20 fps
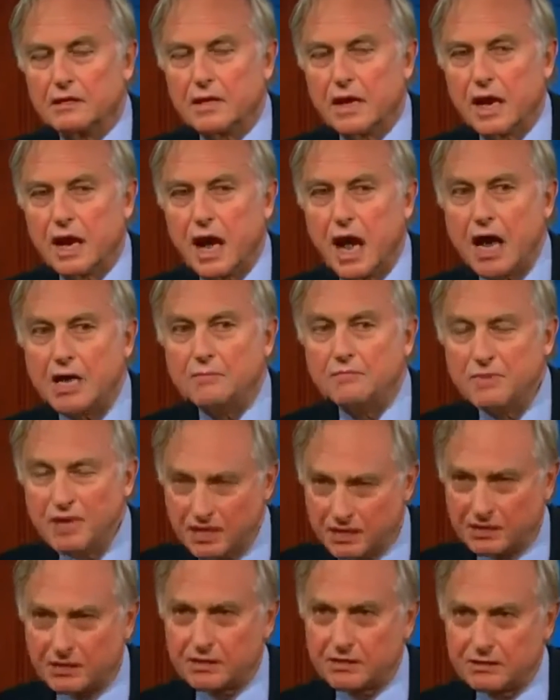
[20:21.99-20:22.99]

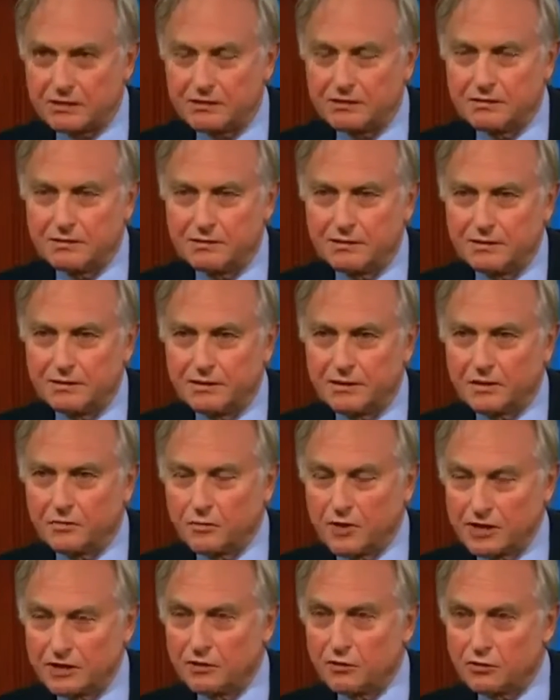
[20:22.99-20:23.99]
admit that
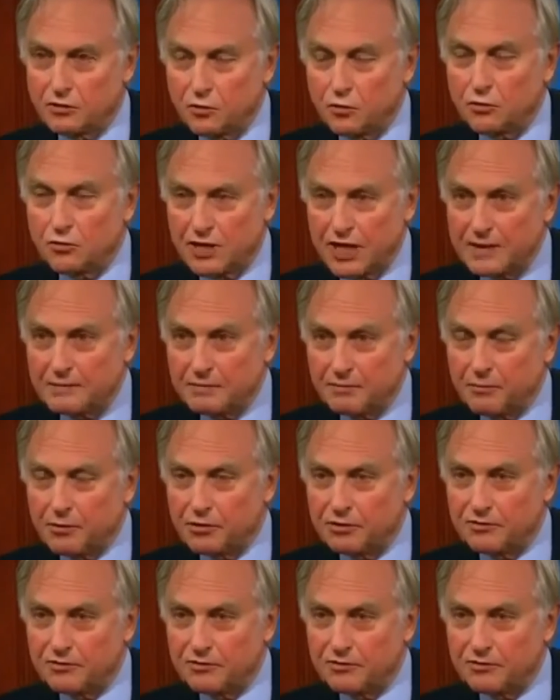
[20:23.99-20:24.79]
we're not all capable